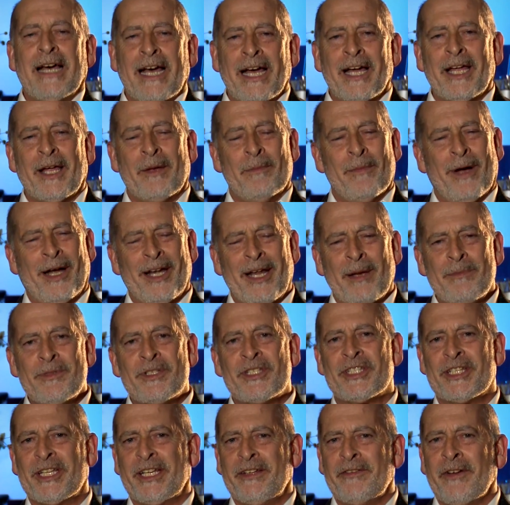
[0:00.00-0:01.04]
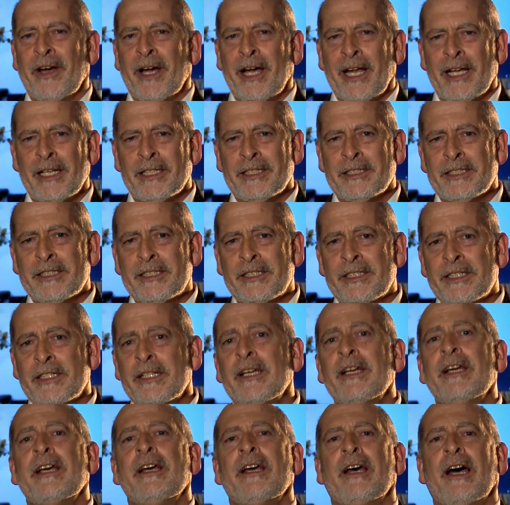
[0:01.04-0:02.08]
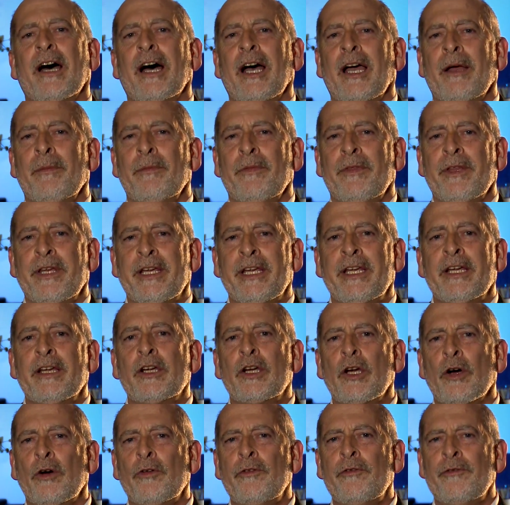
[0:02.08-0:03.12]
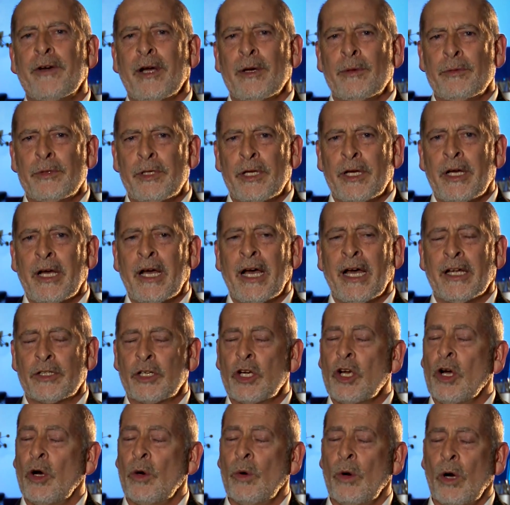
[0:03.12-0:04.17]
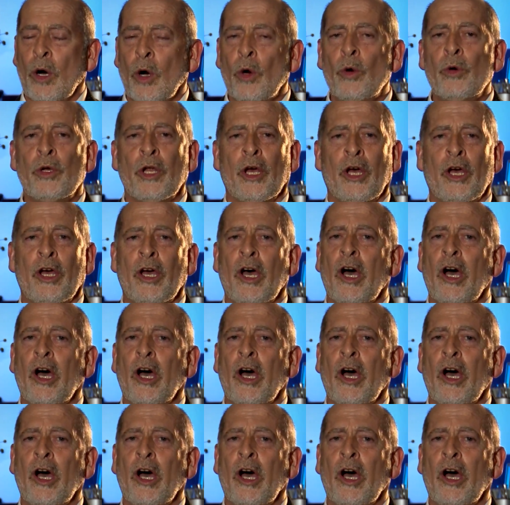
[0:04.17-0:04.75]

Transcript: Hi, my name's Steve Hyland. I'm the co-founder and co-owner